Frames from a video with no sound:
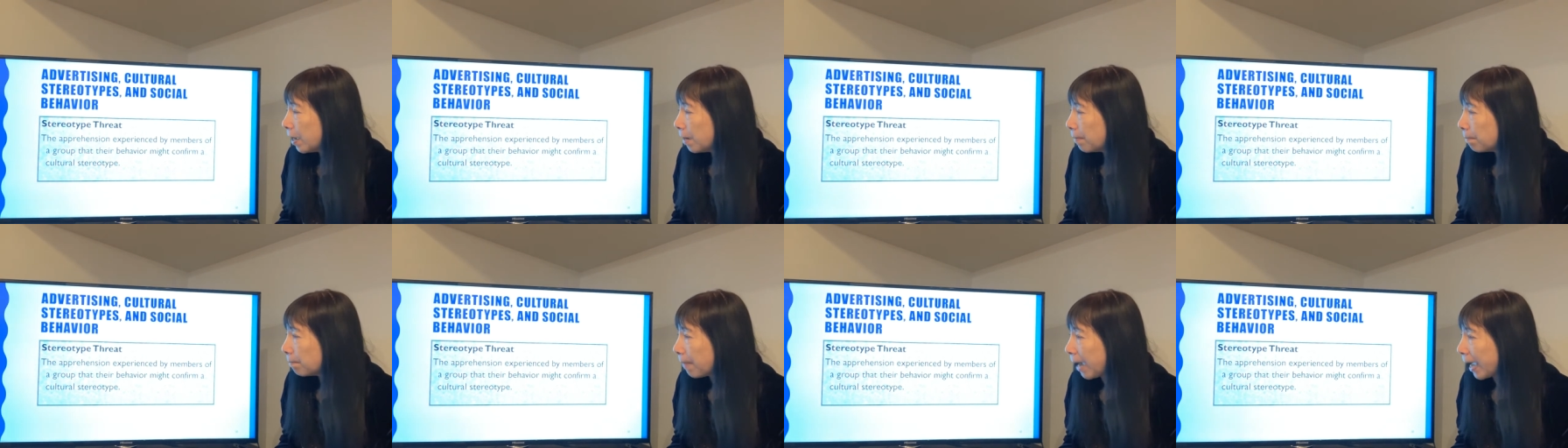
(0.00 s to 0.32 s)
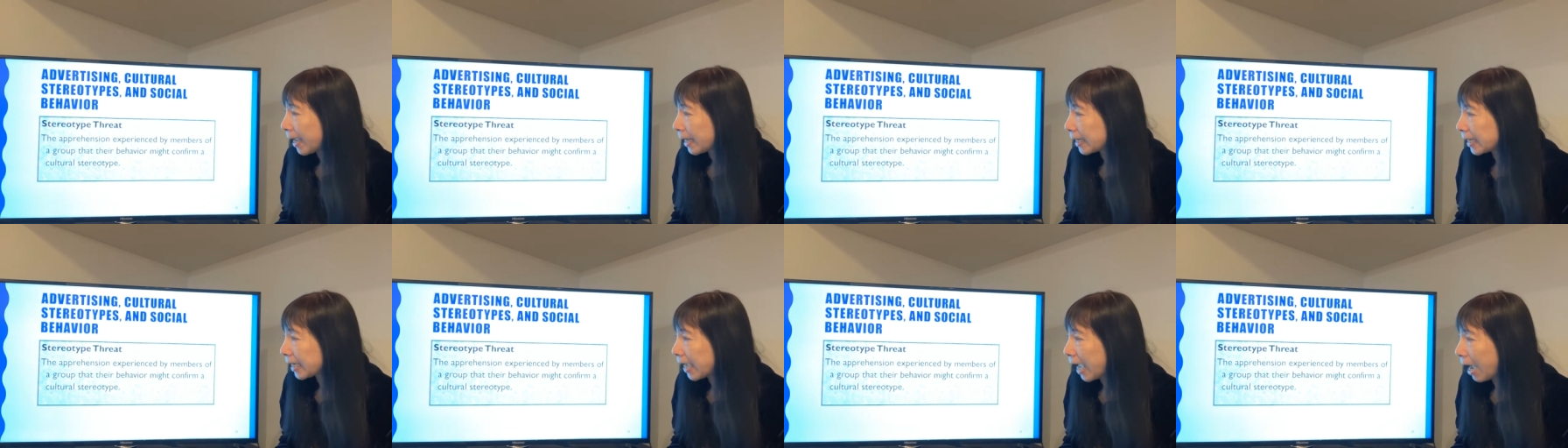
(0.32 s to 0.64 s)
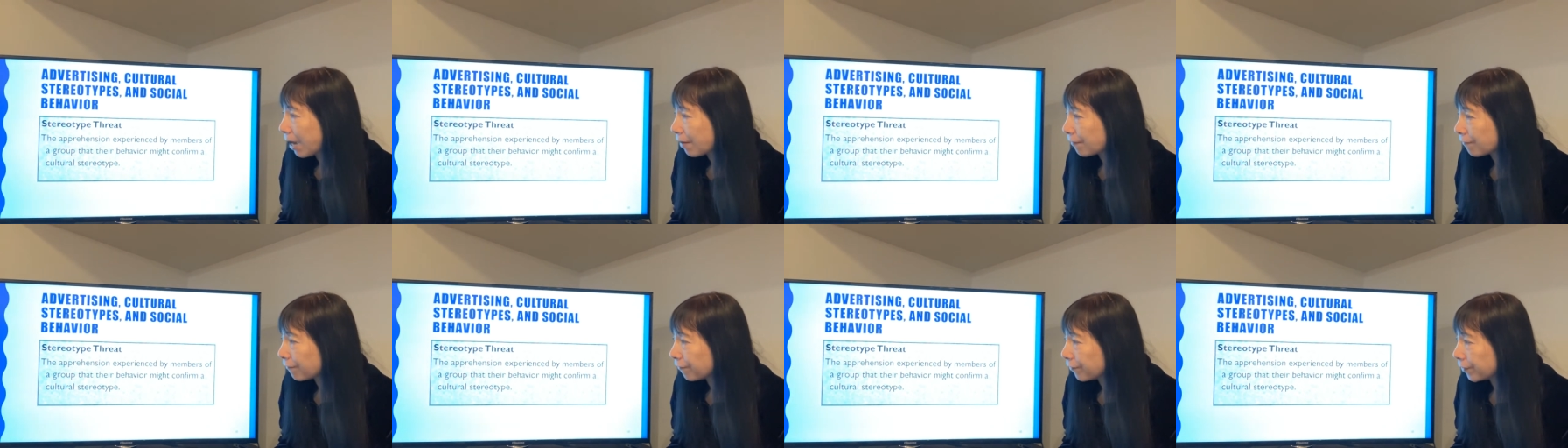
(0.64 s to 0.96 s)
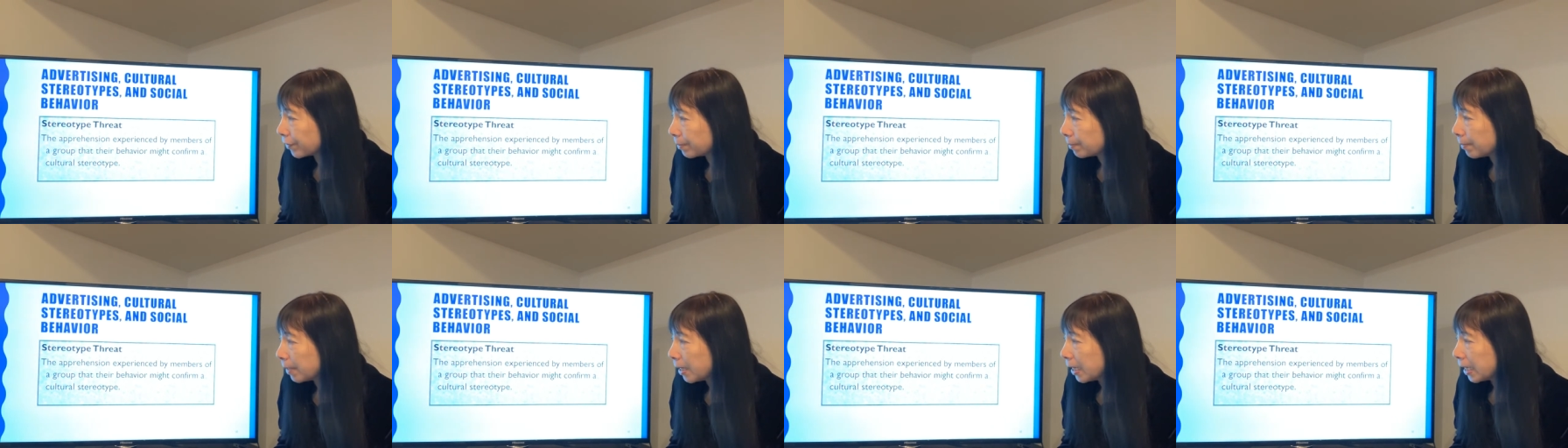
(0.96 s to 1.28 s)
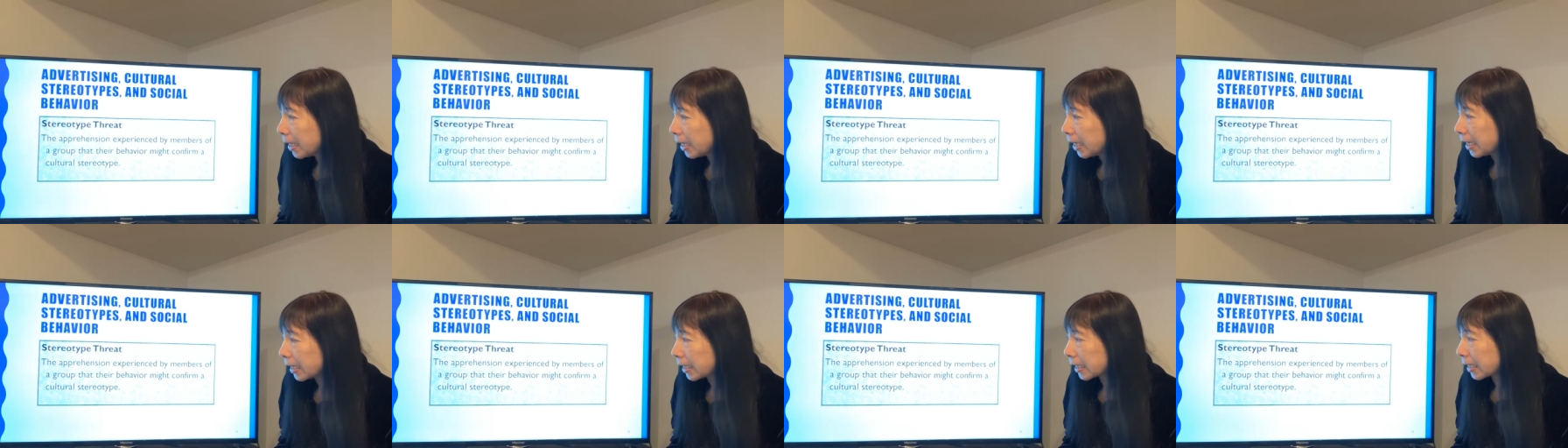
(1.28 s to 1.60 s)
might confirm
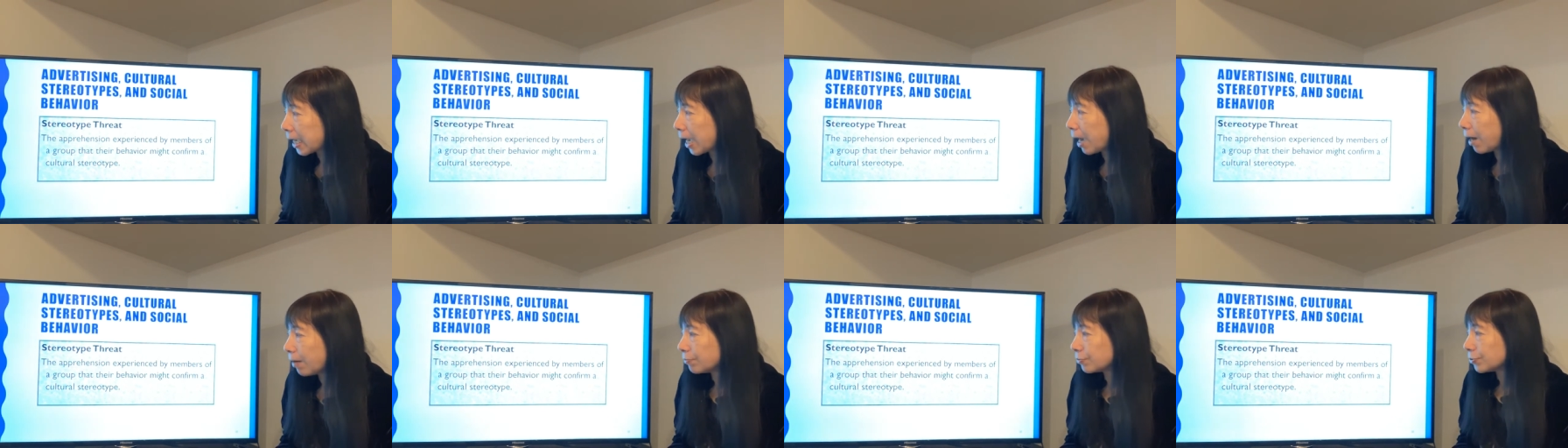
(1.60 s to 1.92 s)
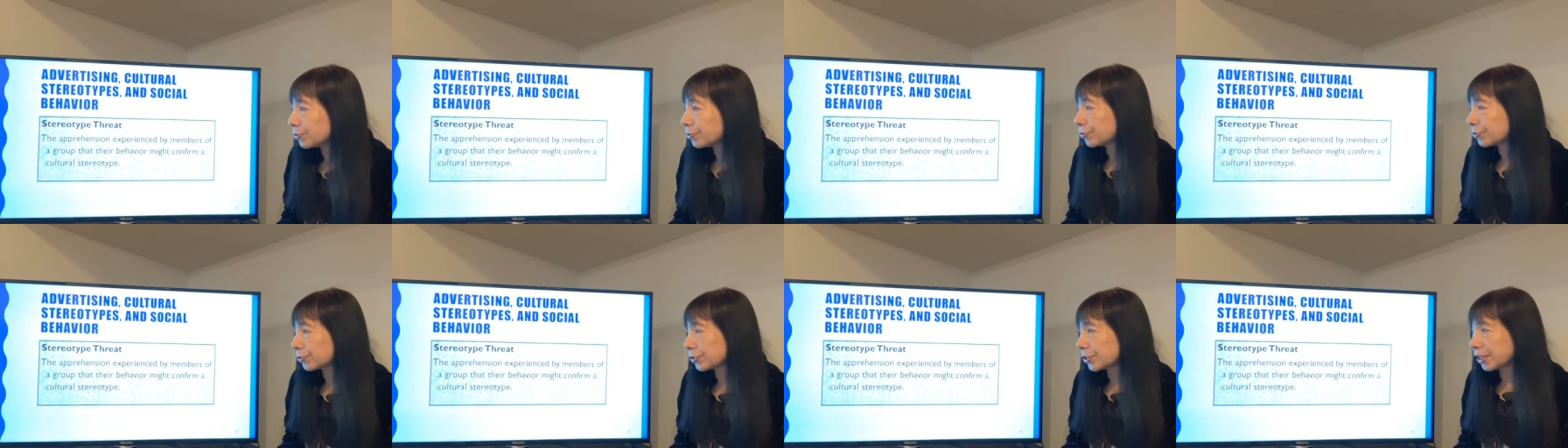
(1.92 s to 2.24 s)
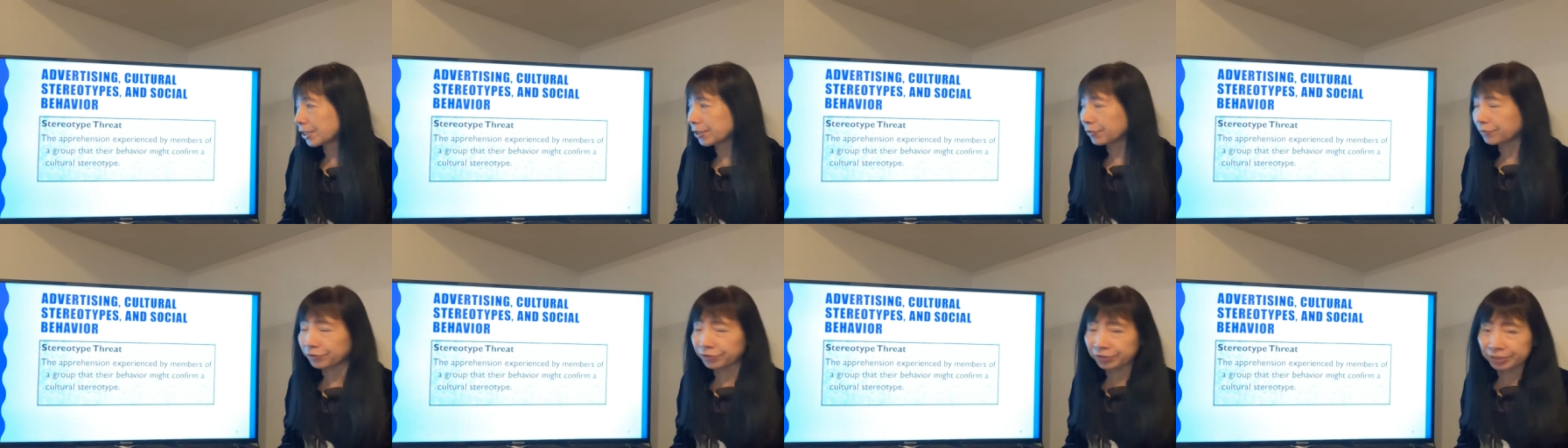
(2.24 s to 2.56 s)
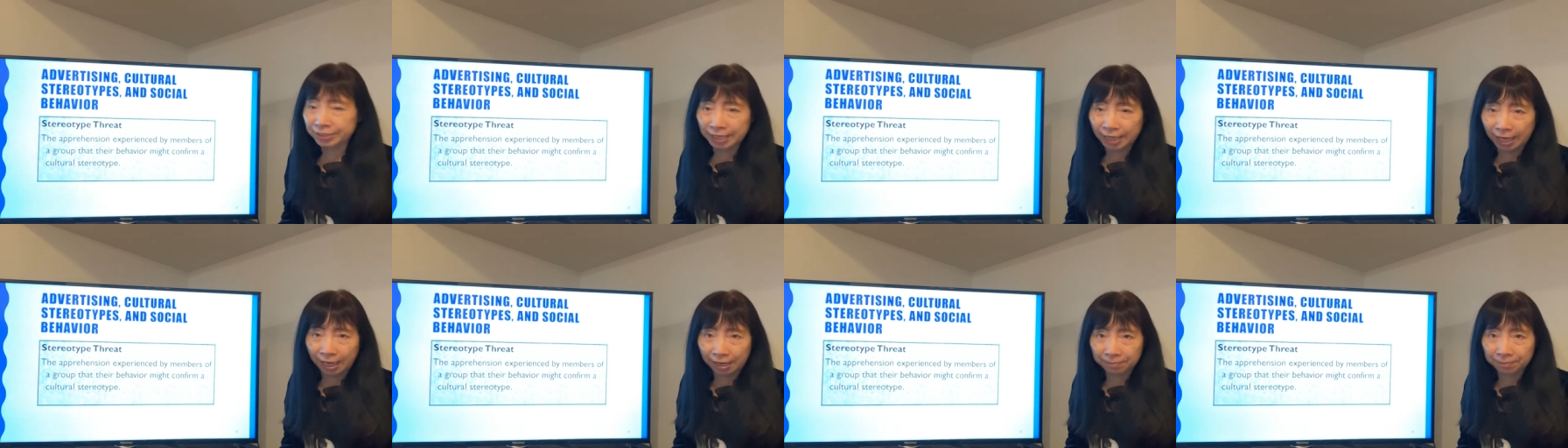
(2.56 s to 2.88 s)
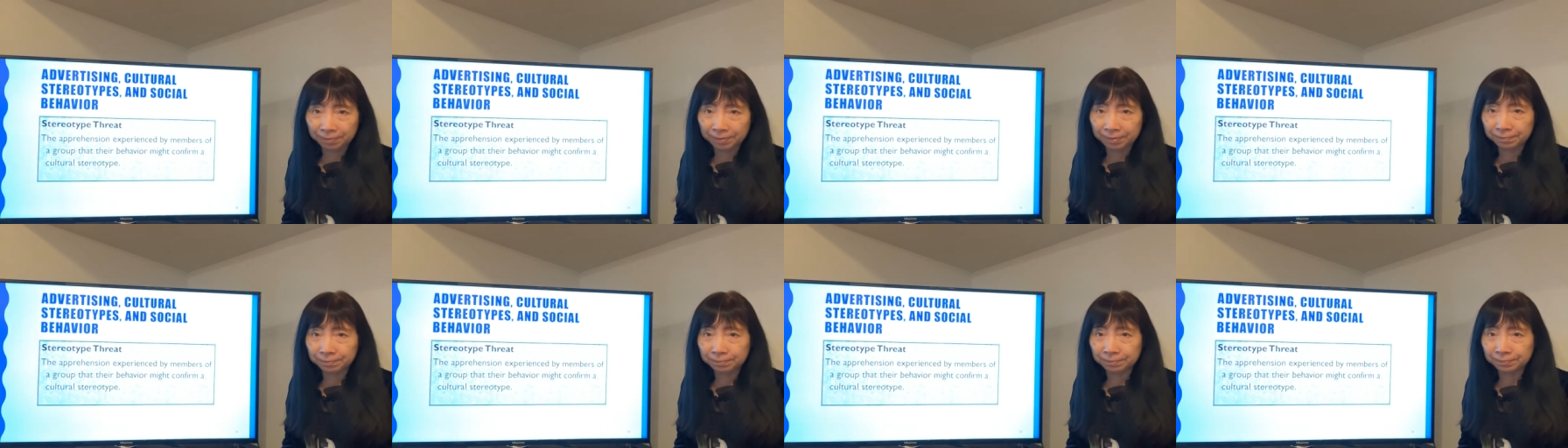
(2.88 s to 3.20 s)
a cultural stereotype,
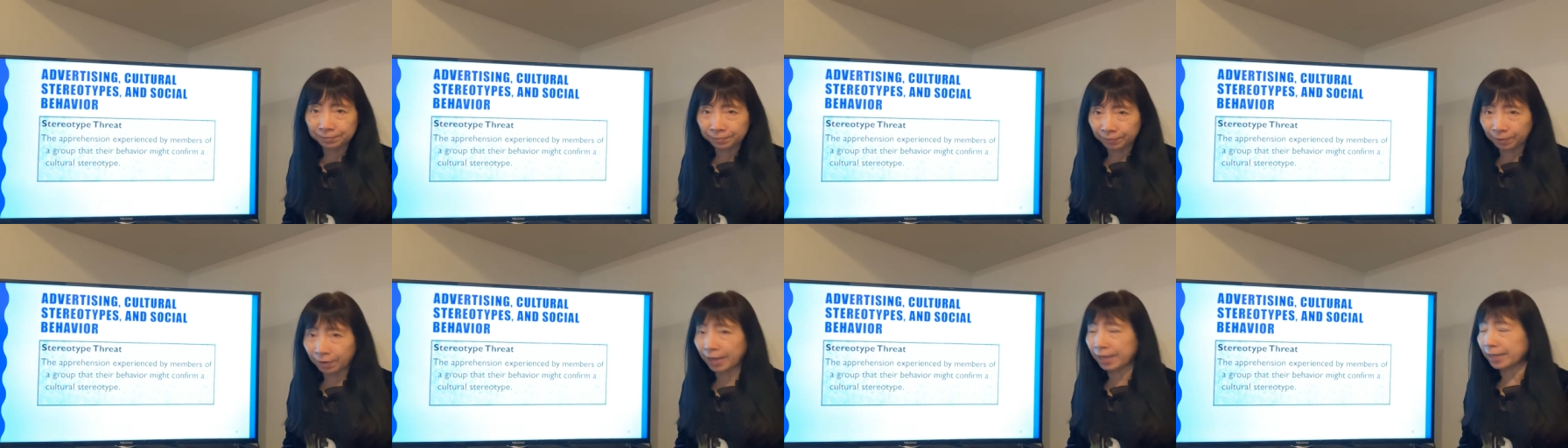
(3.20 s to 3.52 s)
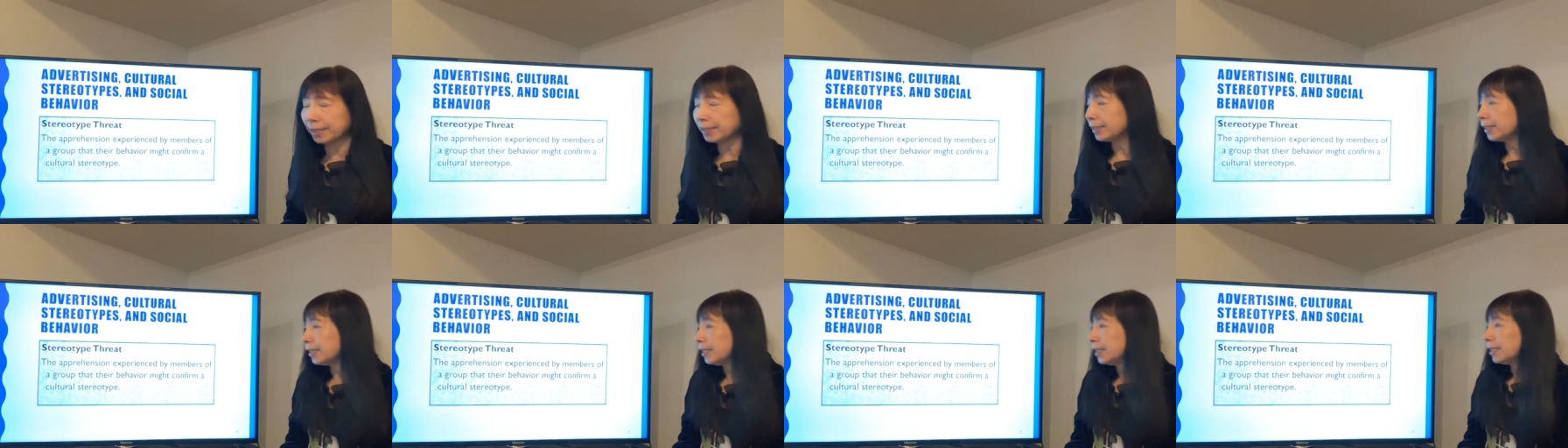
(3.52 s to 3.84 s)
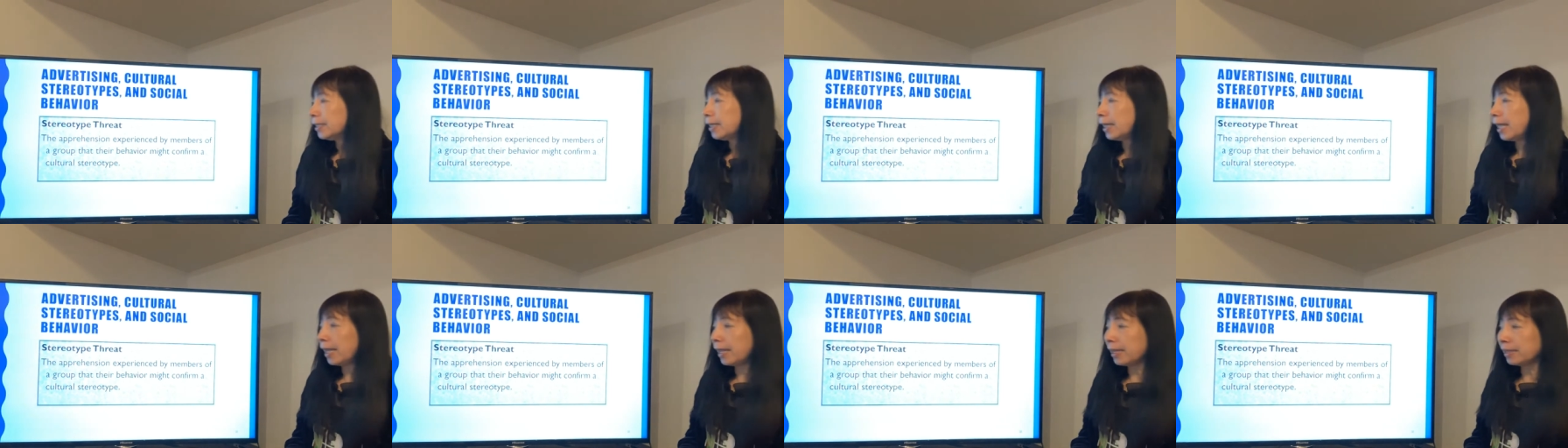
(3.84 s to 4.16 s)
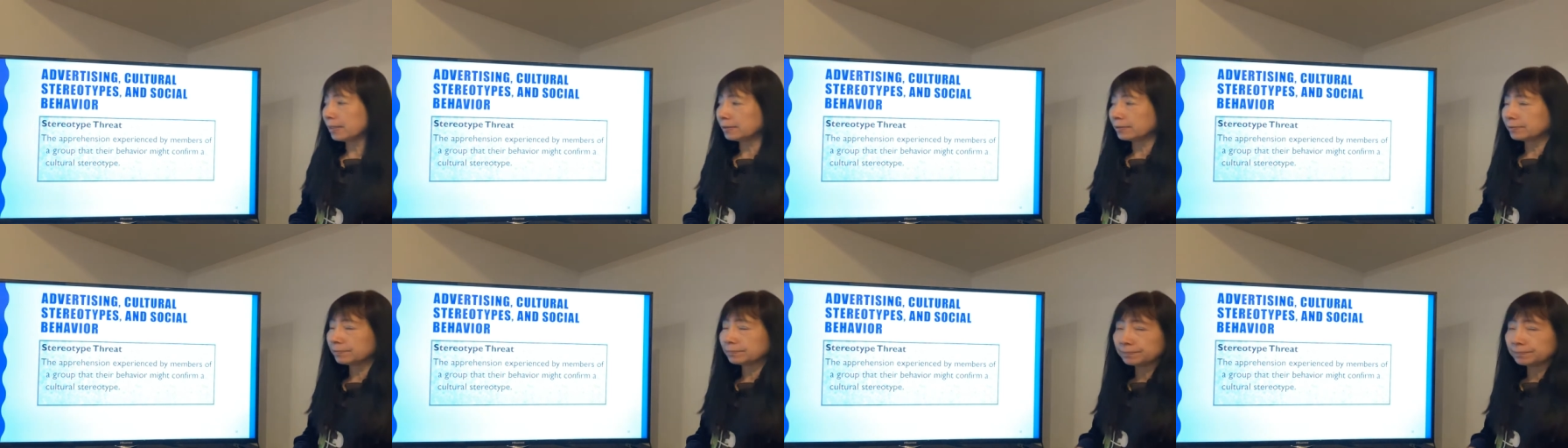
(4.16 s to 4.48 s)
right? And